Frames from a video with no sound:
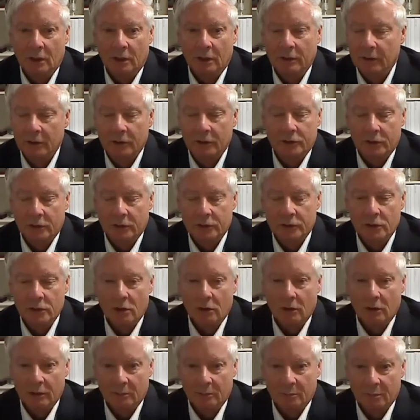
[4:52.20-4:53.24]
There's just no
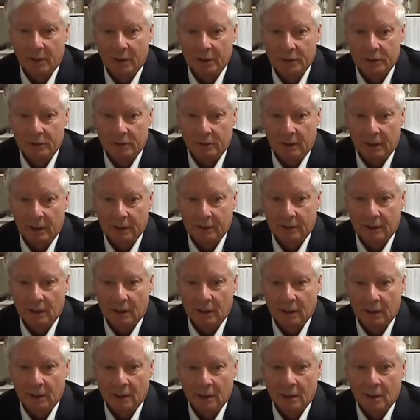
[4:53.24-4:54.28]
other place like that.
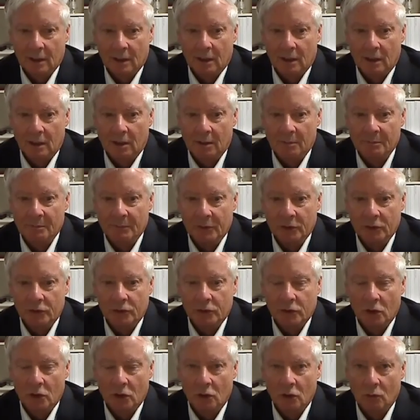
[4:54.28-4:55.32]

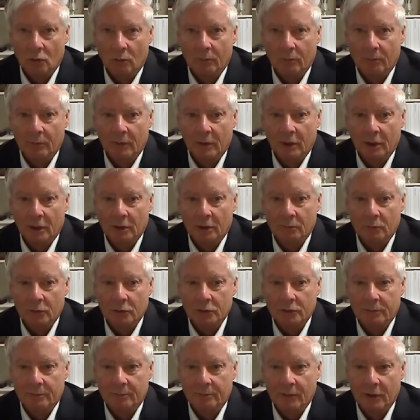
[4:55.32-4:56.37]
So it
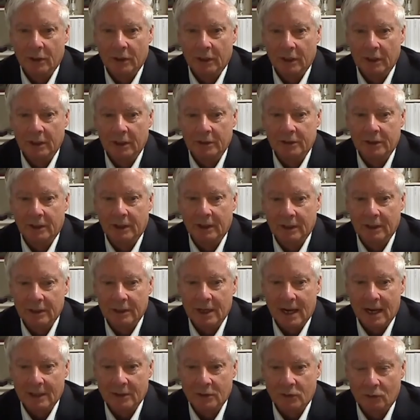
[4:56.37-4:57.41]
was very easy and
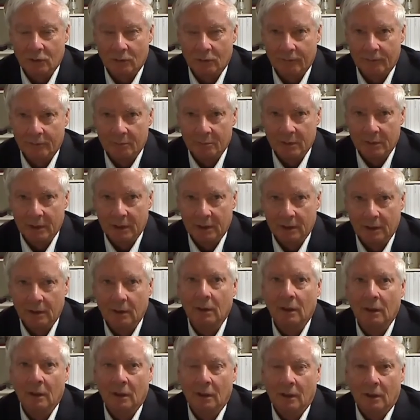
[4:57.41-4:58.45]
natural for me
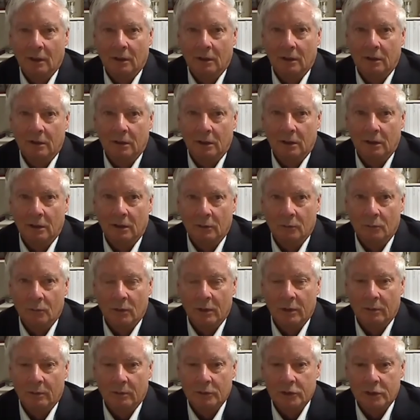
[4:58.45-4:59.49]
to,
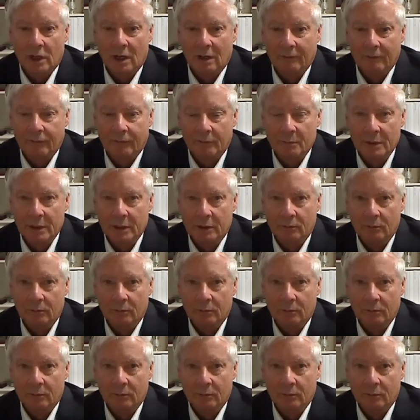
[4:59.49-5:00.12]
when it was time for me to